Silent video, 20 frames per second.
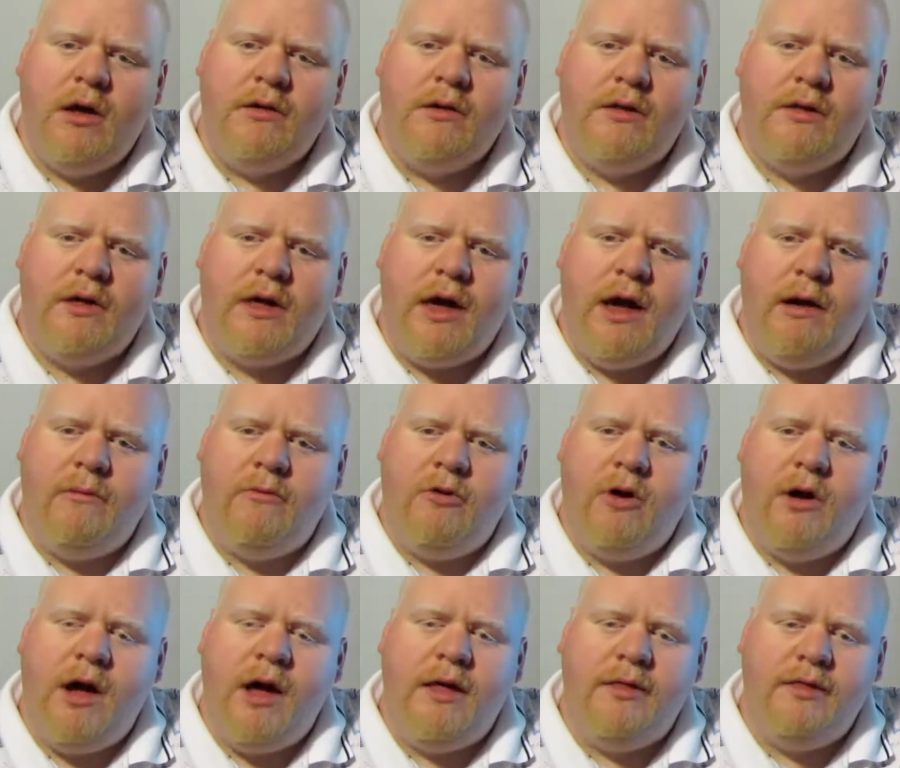to the
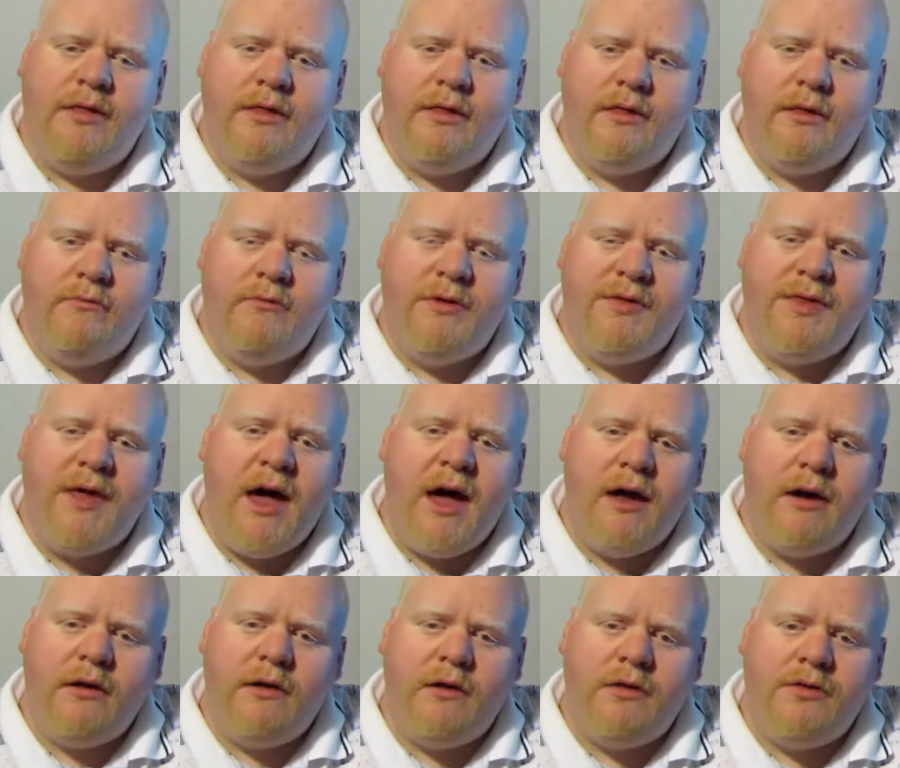camera. And with
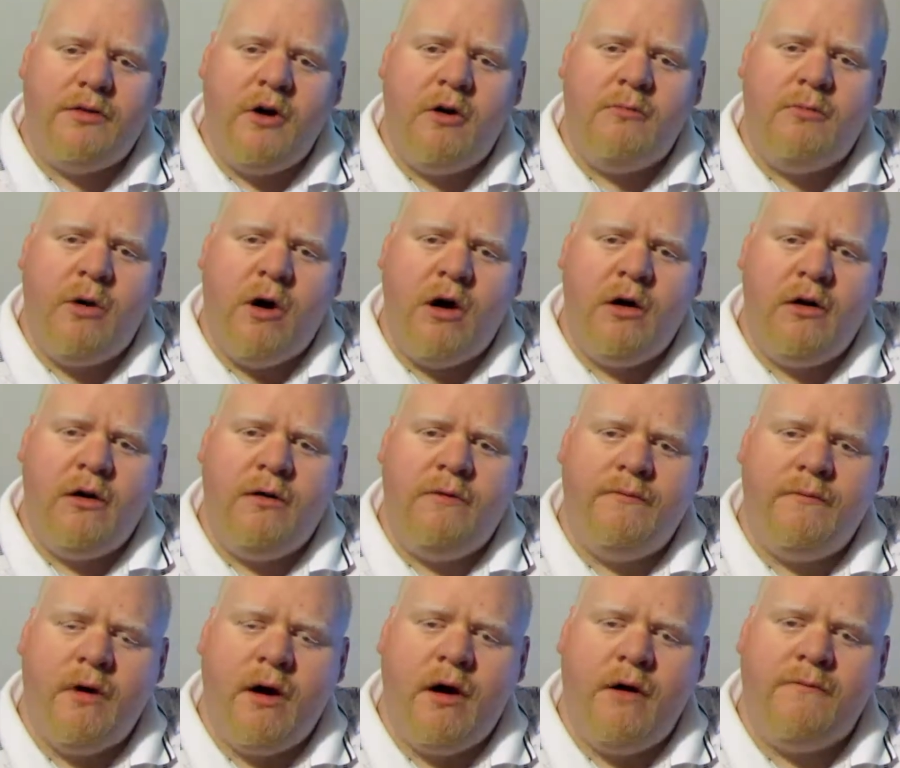that third-party
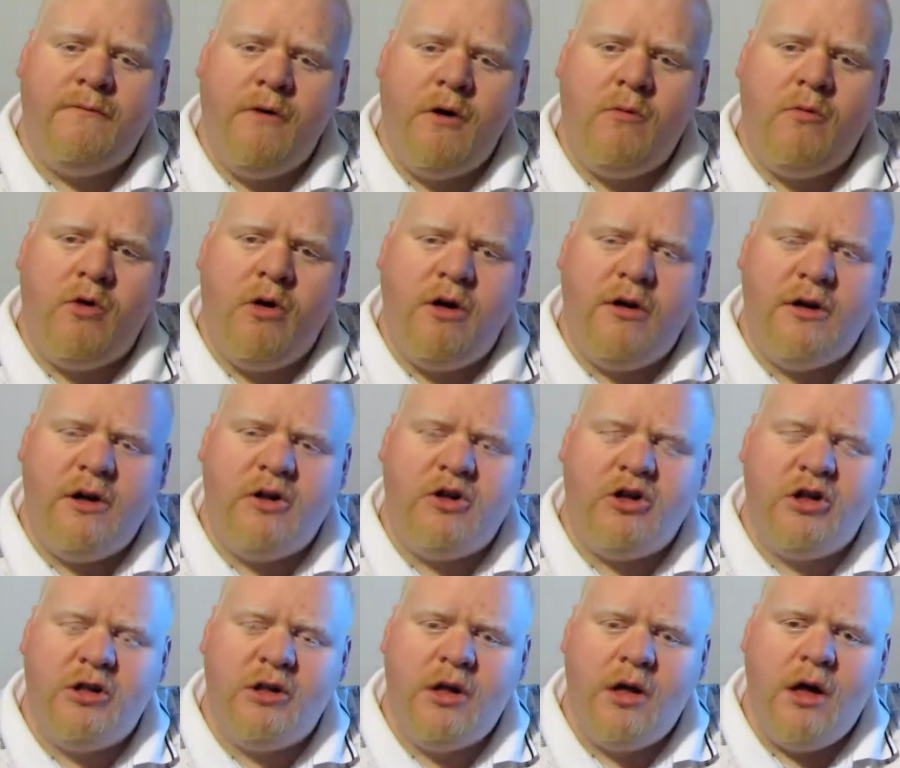firmware
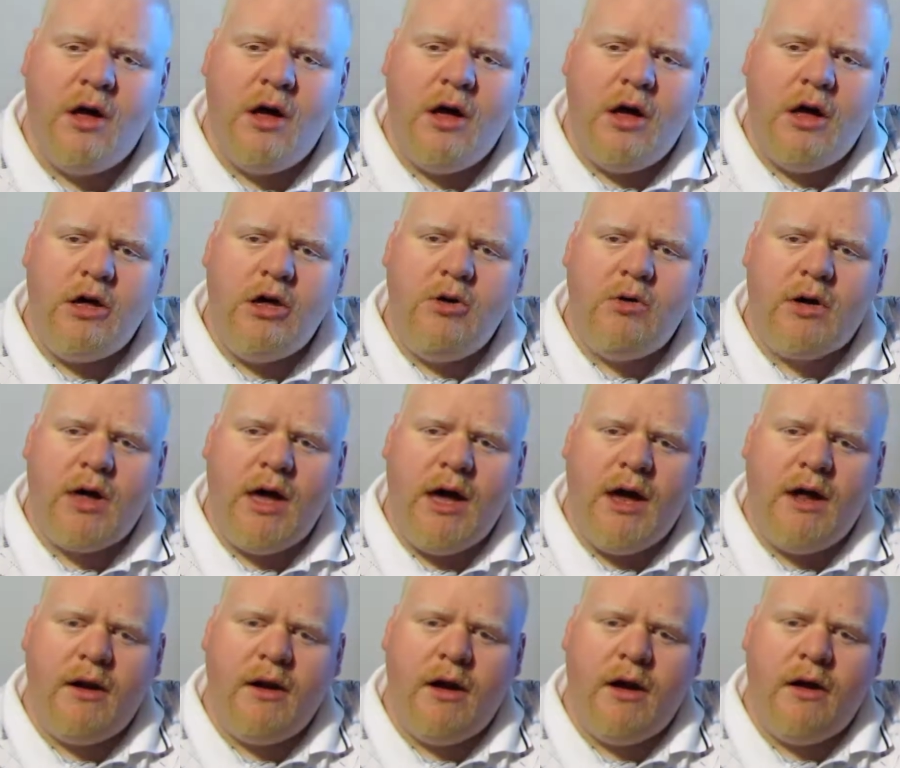addition, you
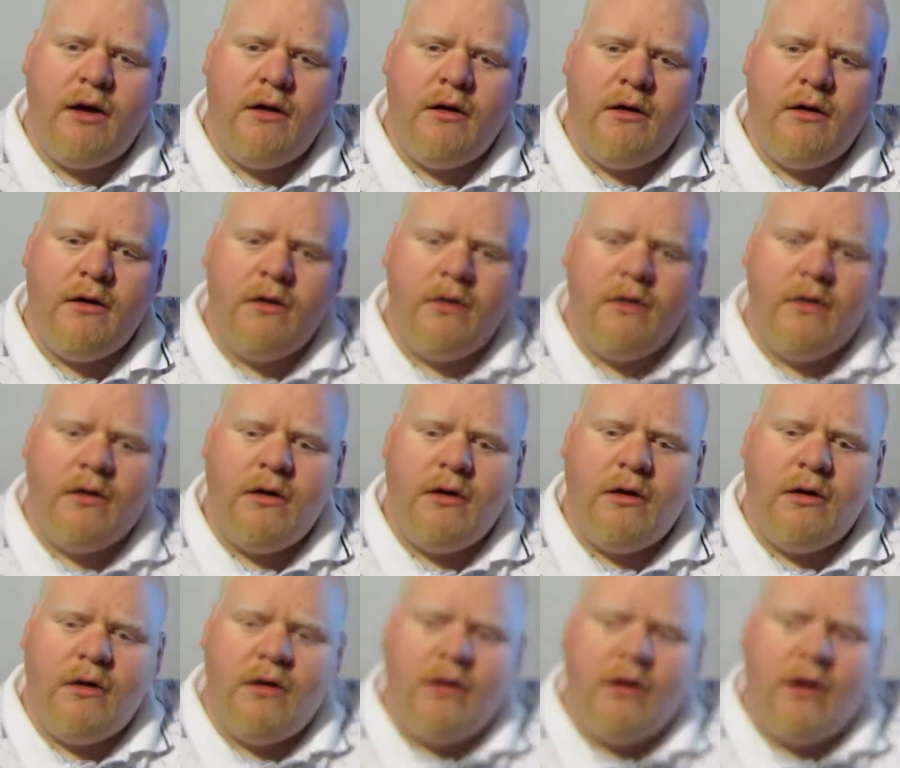can
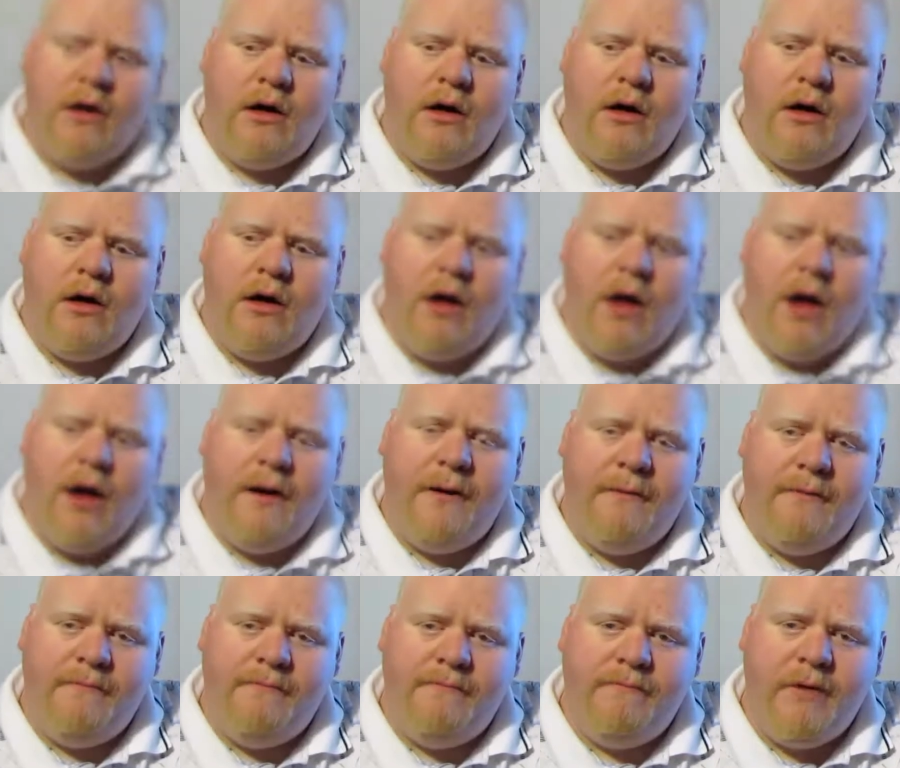
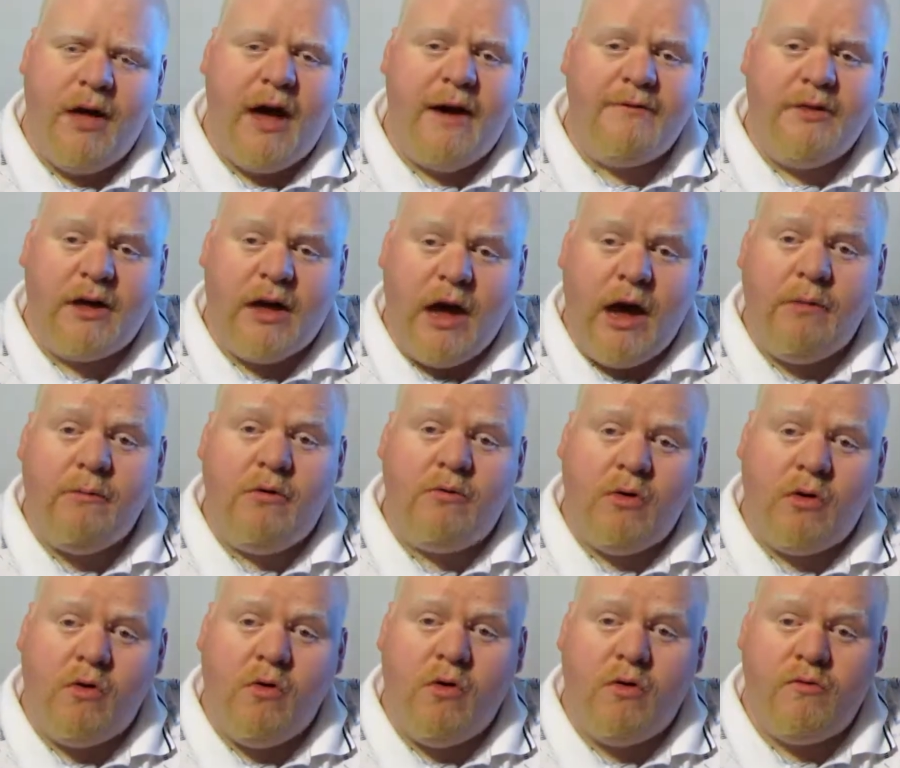have the camera
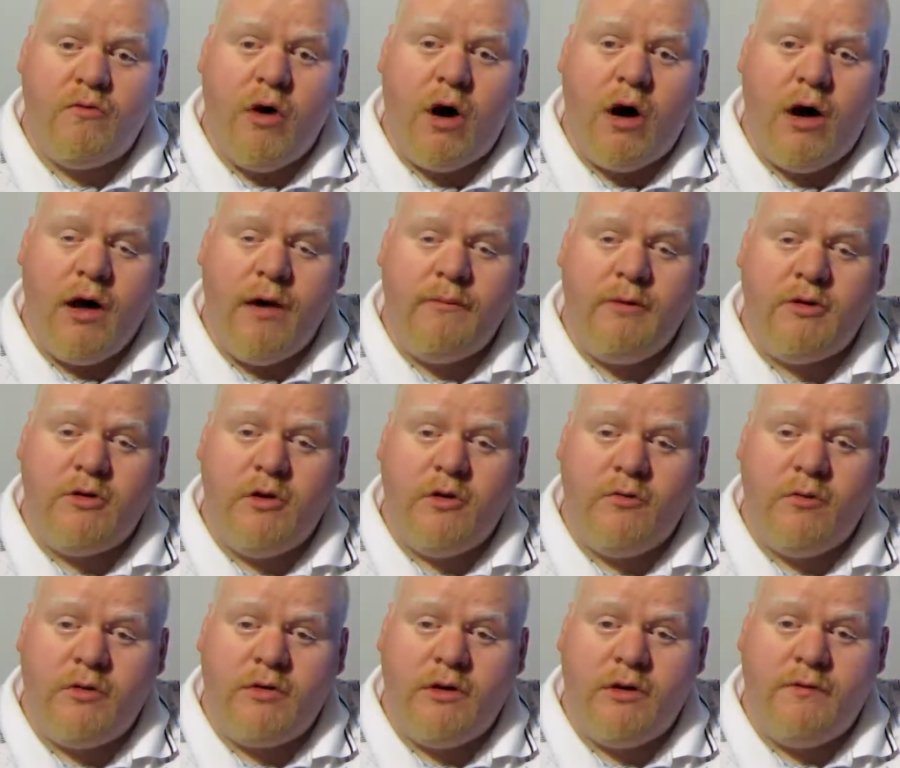record RAW images,
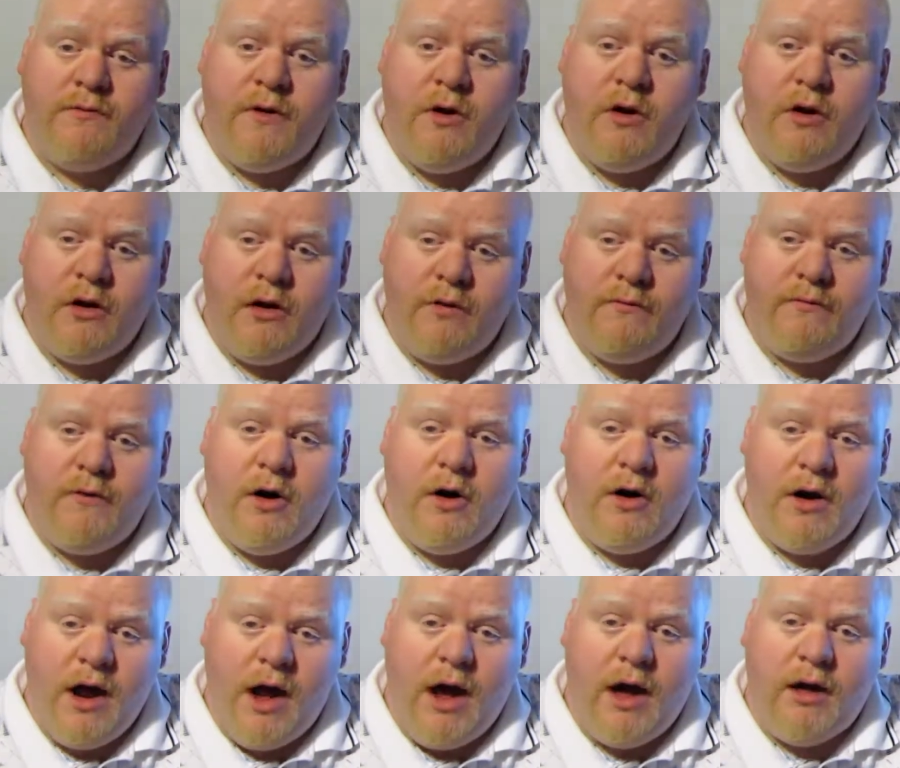which is very,
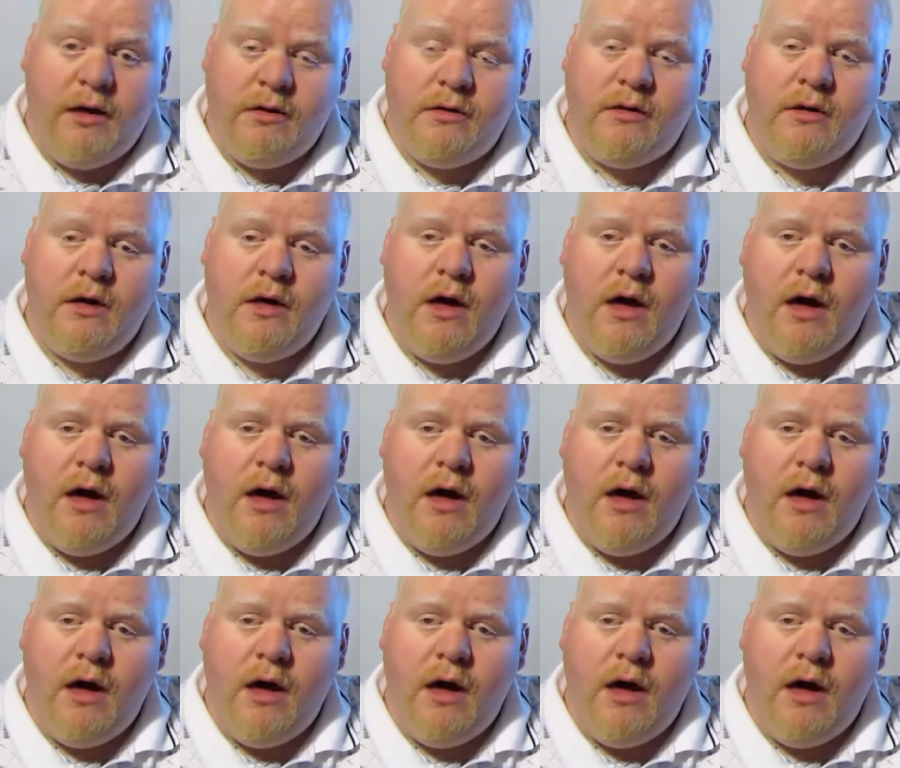very nice.